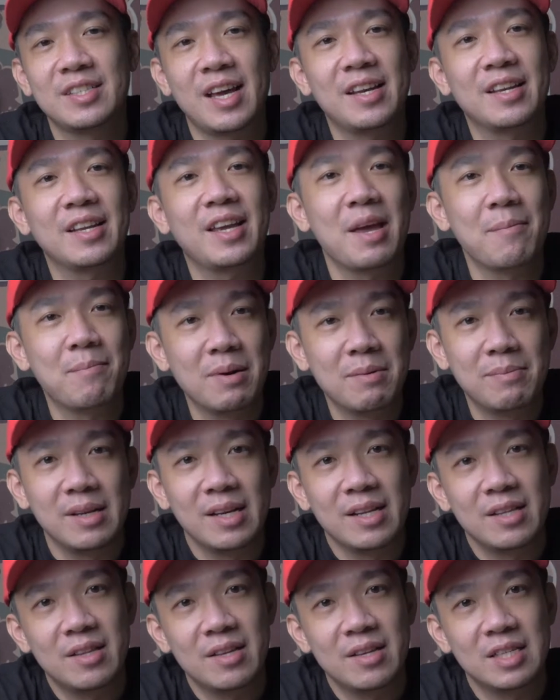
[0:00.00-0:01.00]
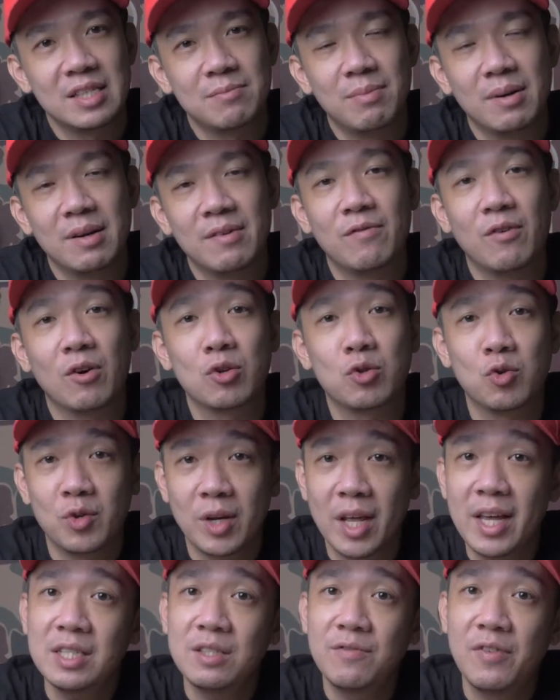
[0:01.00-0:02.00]
and capabilities, but for
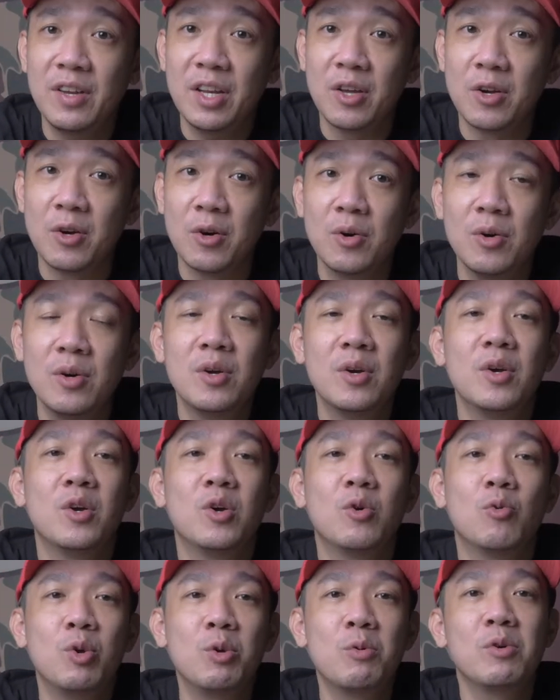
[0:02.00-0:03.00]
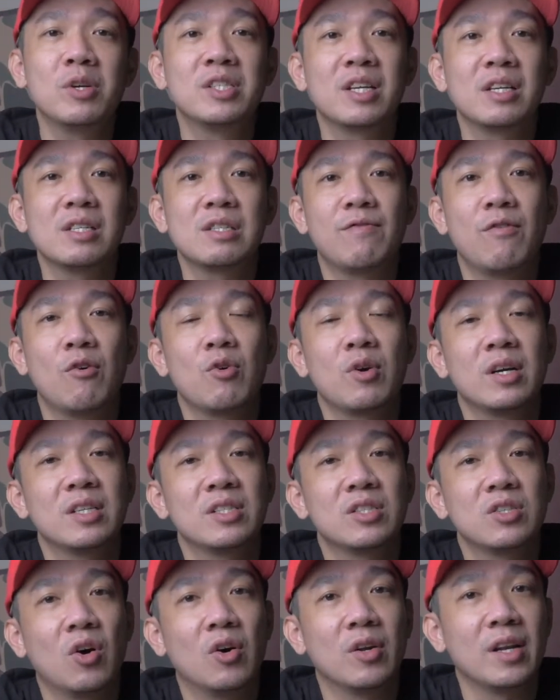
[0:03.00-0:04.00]
today's video, we will just
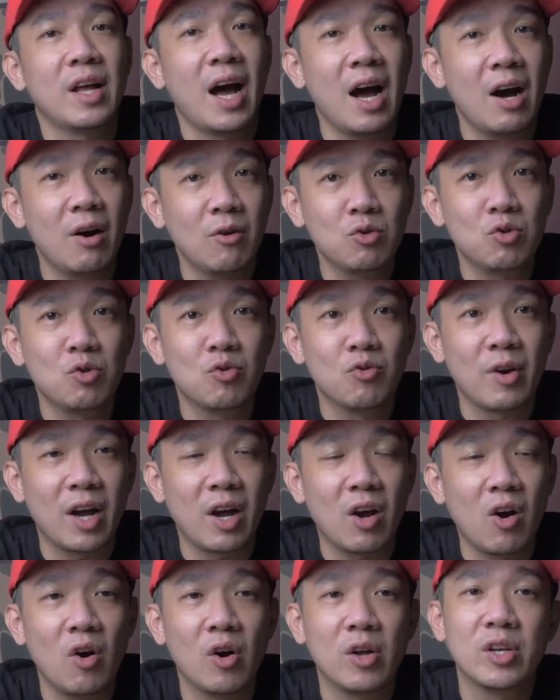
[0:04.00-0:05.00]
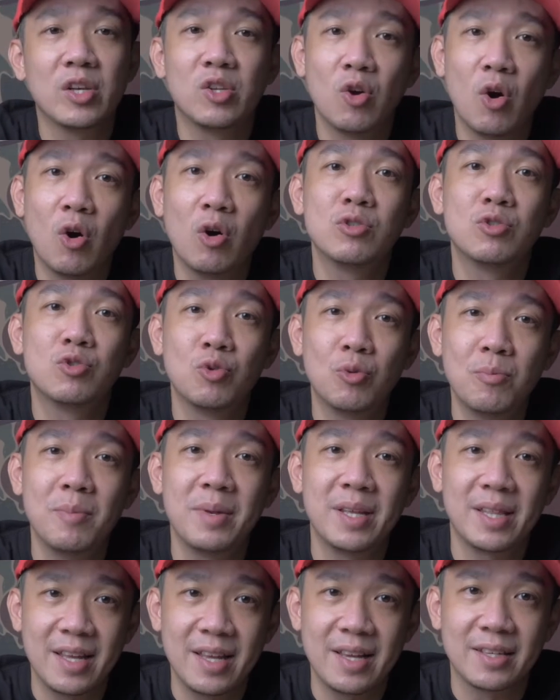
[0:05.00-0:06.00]
focus on how to record your Zoom
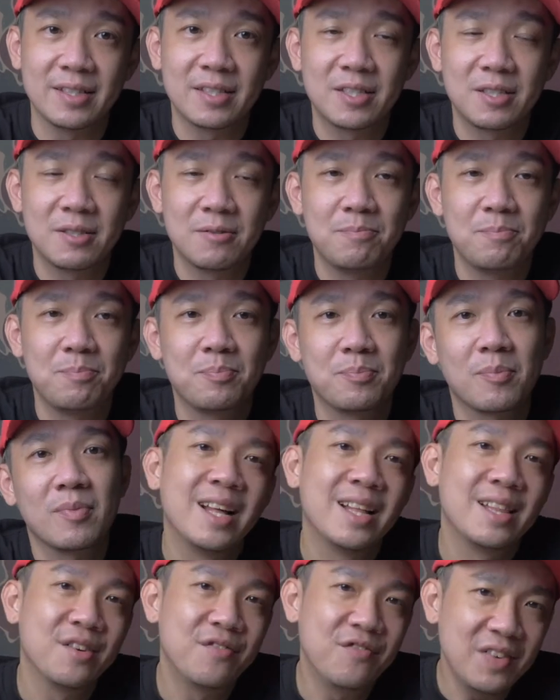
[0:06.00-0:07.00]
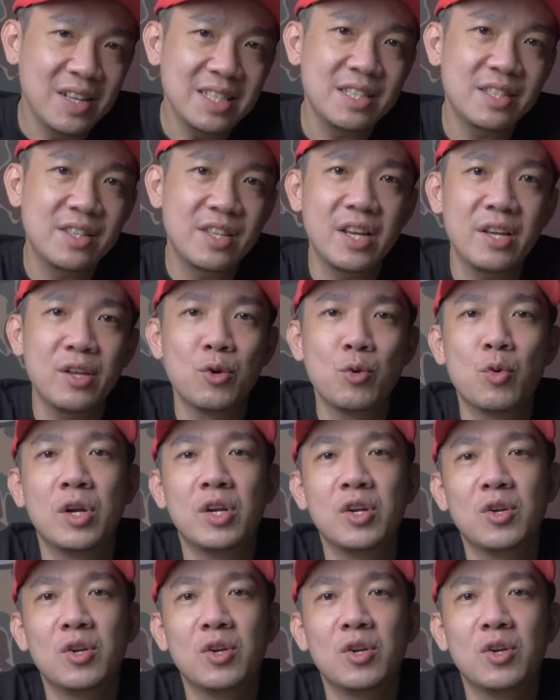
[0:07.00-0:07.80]
meetings. The first thing you will